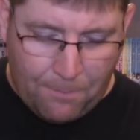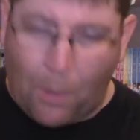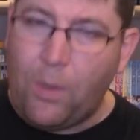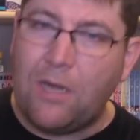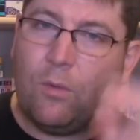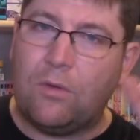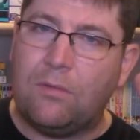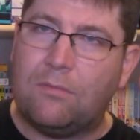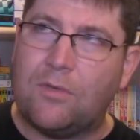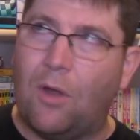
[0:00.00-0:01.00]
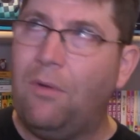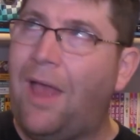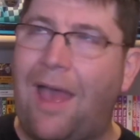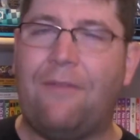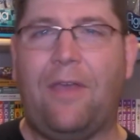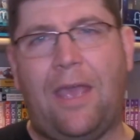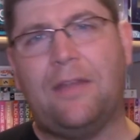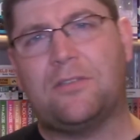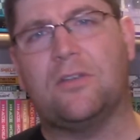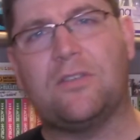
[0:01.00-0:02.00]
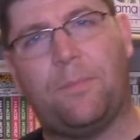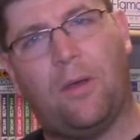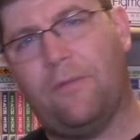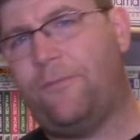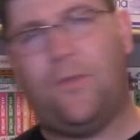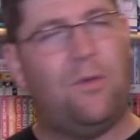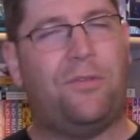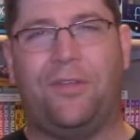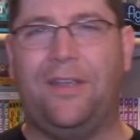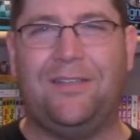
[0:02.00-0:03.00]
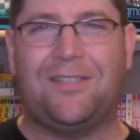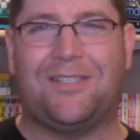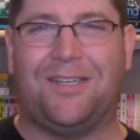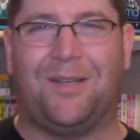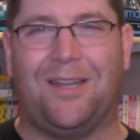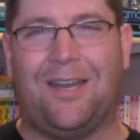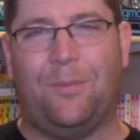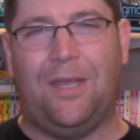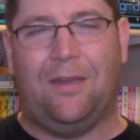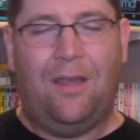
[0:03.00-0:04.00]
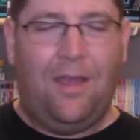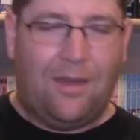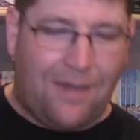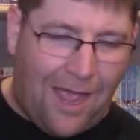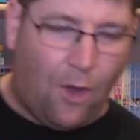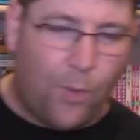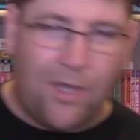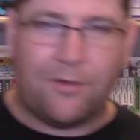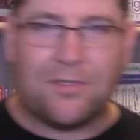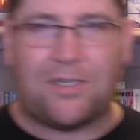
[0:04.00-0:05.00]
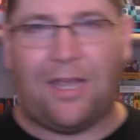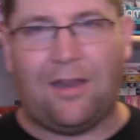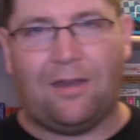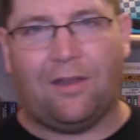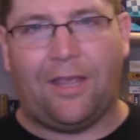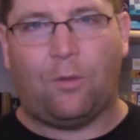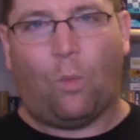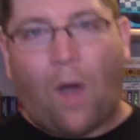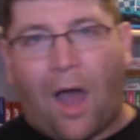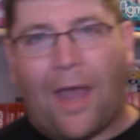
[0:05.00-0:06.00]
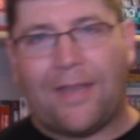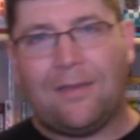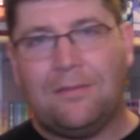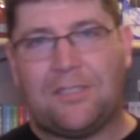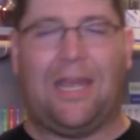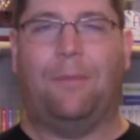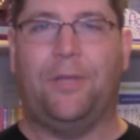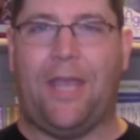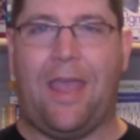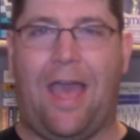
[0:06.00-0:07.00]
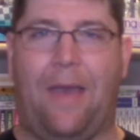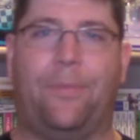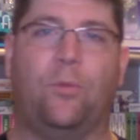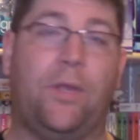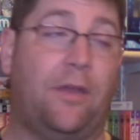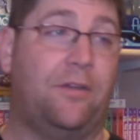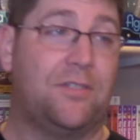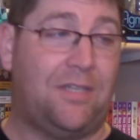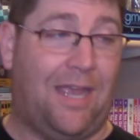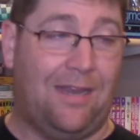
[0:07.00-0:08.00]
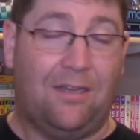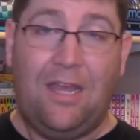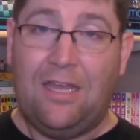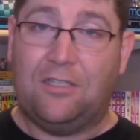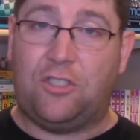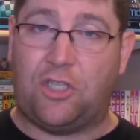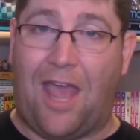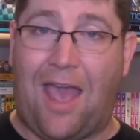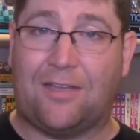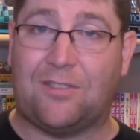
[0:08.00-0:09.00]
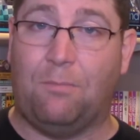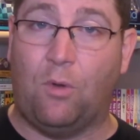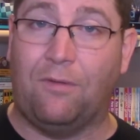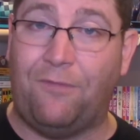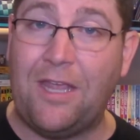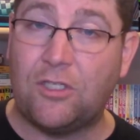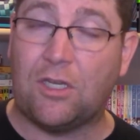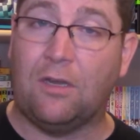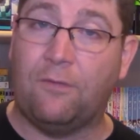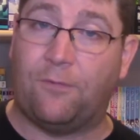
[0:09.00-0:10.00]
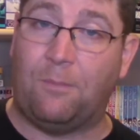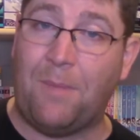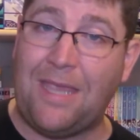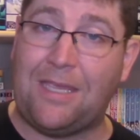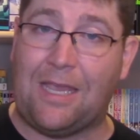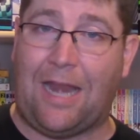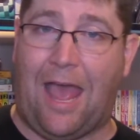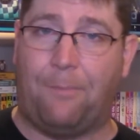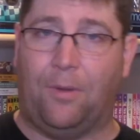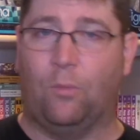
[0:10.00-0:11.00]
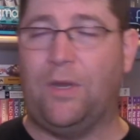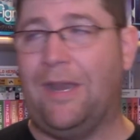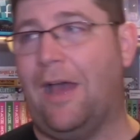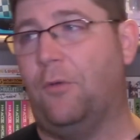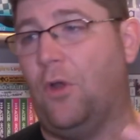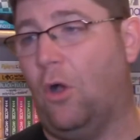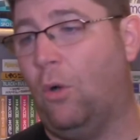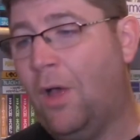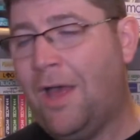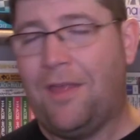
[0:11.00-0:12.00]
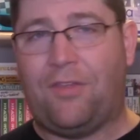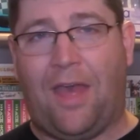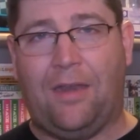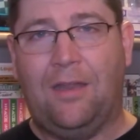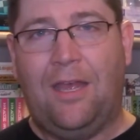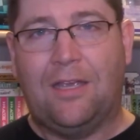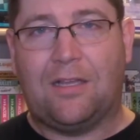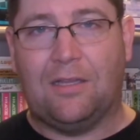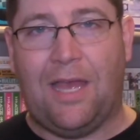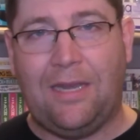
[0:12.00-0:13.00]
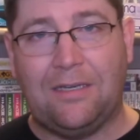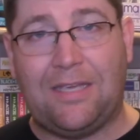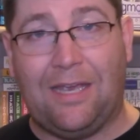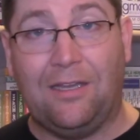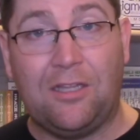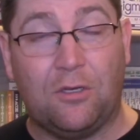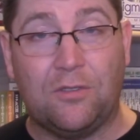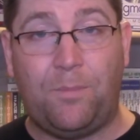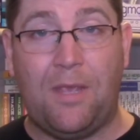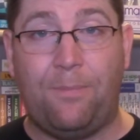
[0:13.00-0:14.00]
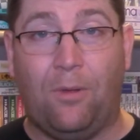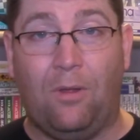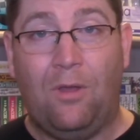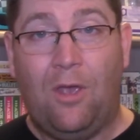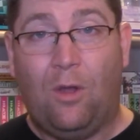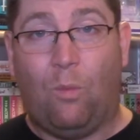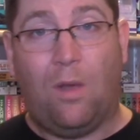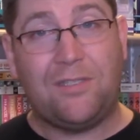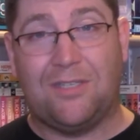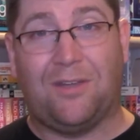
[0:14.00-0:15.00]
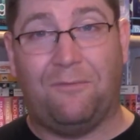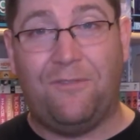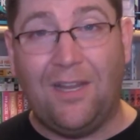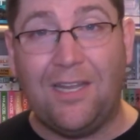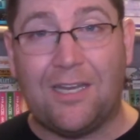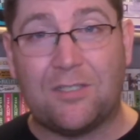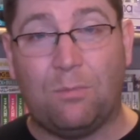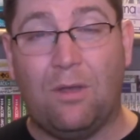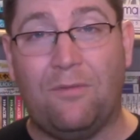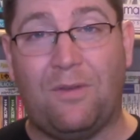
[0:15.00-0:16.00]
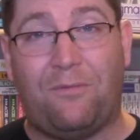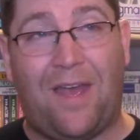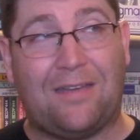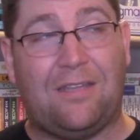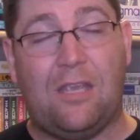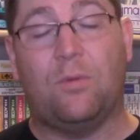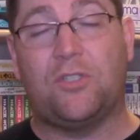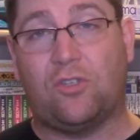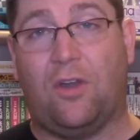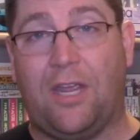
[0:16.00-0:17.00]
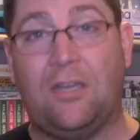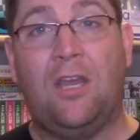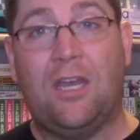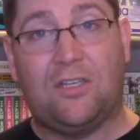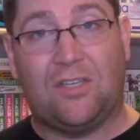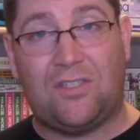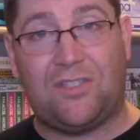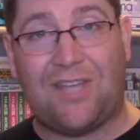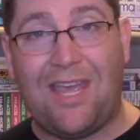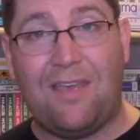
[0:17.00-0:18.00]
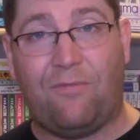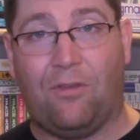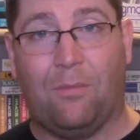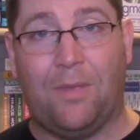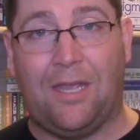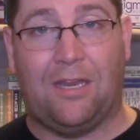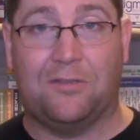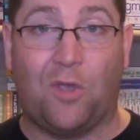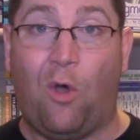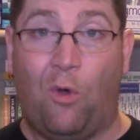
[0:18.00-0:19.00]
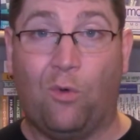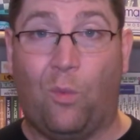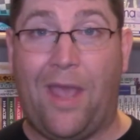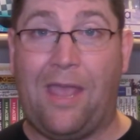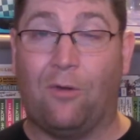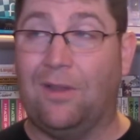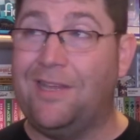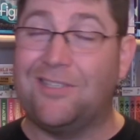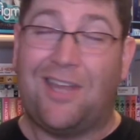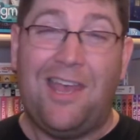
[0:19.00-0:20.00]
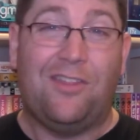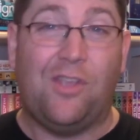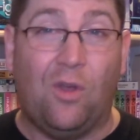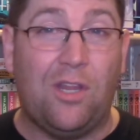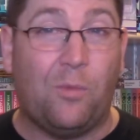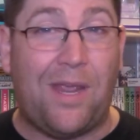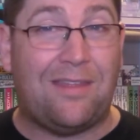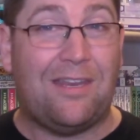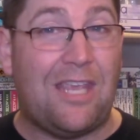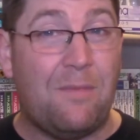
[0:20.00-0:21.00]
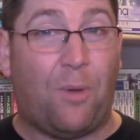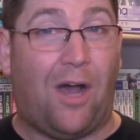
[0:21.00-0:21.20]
But we don't have answers about a few things still. And I mean, now we understand like why Sablier happened. We understand Jack's motivation for making it happen. We now know that Glenn killing those people wasn't a villainous move. In fact, he was trying to save them in his own way, or at least the only way that he